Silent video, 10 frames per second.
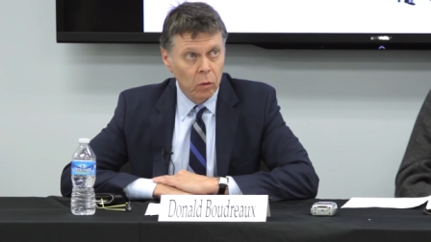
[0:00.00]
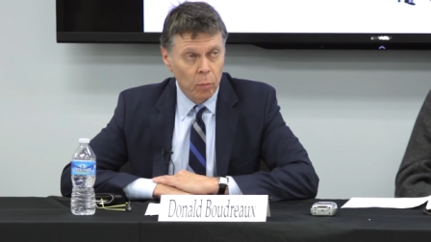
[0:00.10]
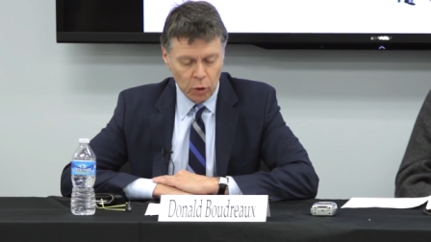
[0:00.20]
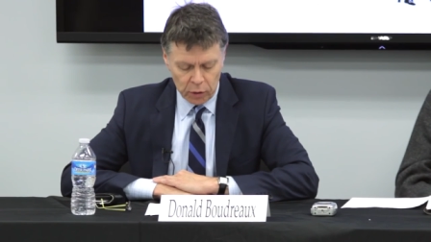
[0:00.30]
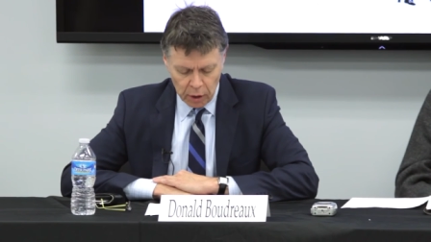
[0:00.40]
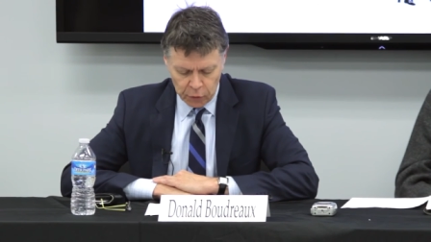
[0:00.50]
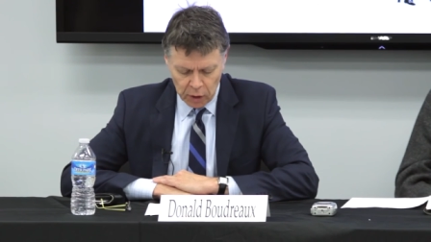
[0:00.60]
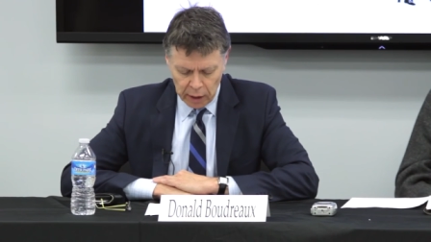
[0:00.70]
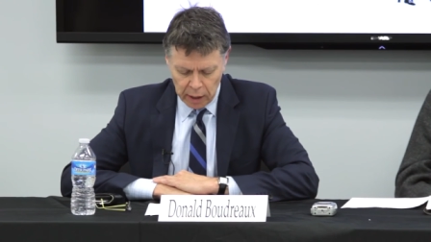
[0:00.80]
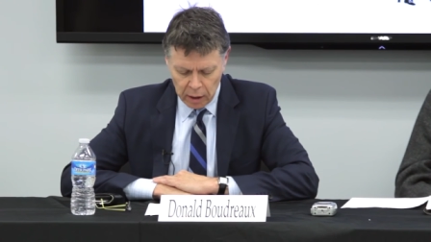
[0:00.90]
Or put
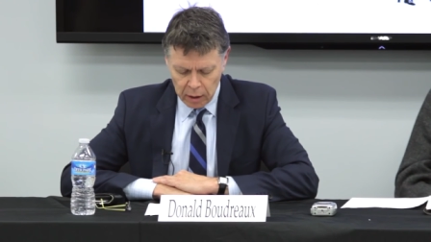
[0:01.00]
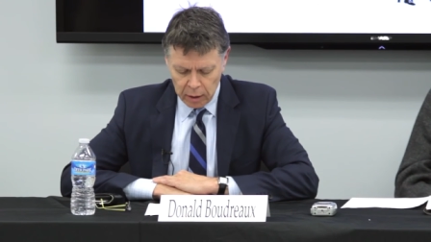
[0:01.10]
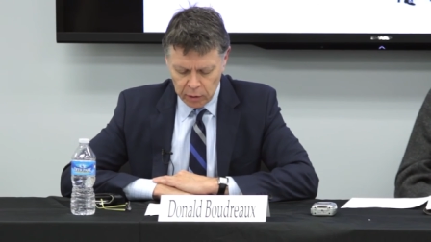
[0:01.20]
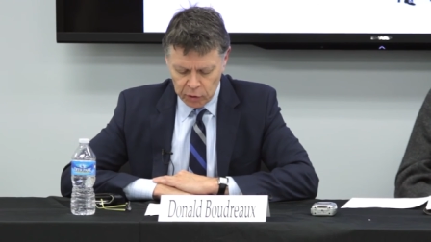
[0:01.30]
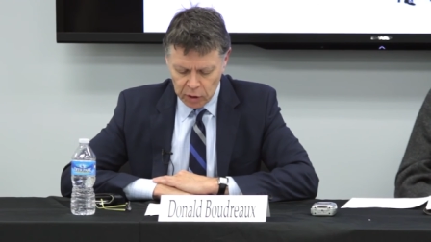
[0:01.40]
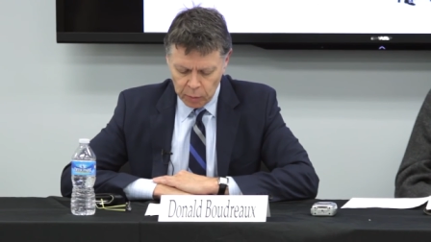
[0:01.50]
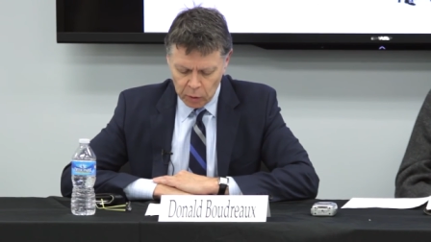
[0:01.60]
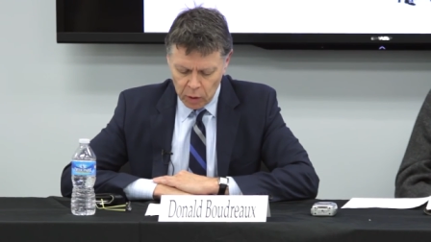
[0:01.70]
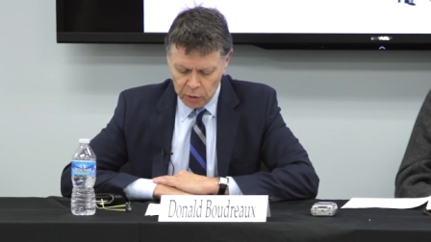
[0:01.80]
differently, the simpler